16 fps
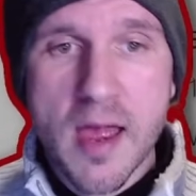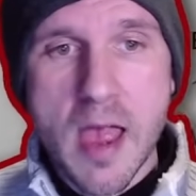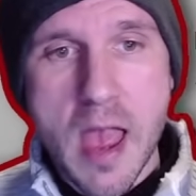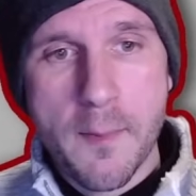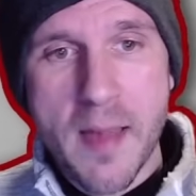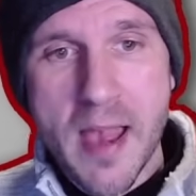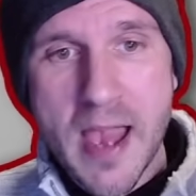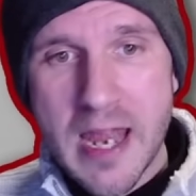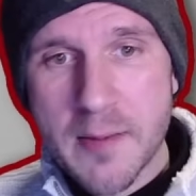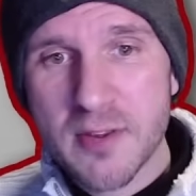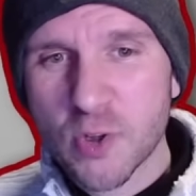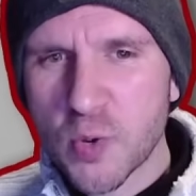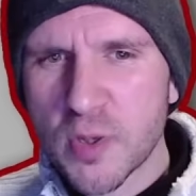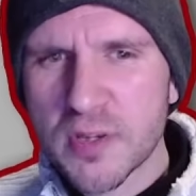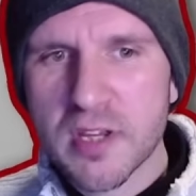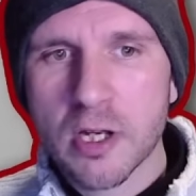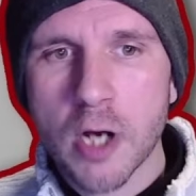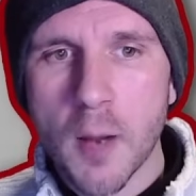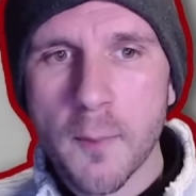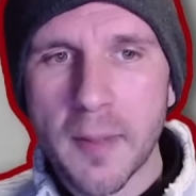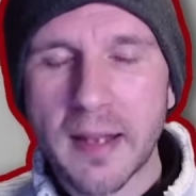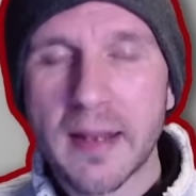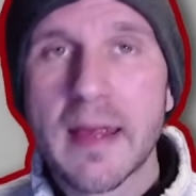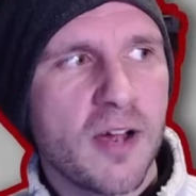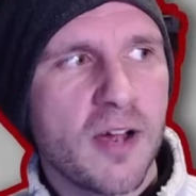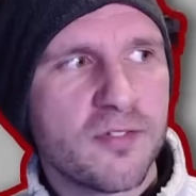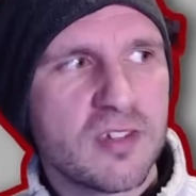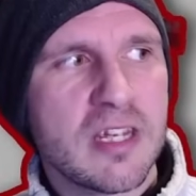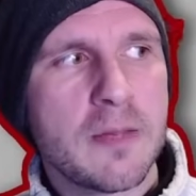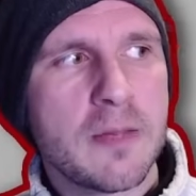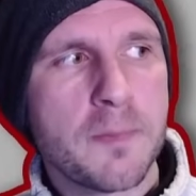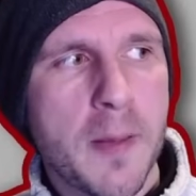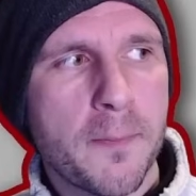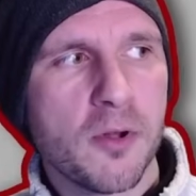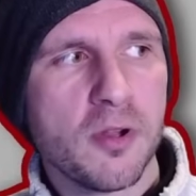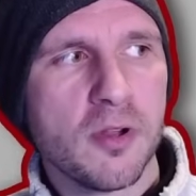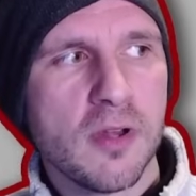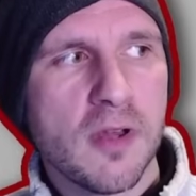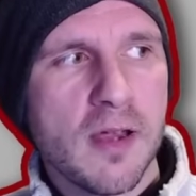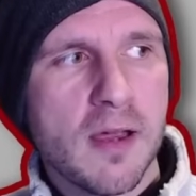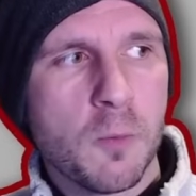Enemies quitting combat. seen people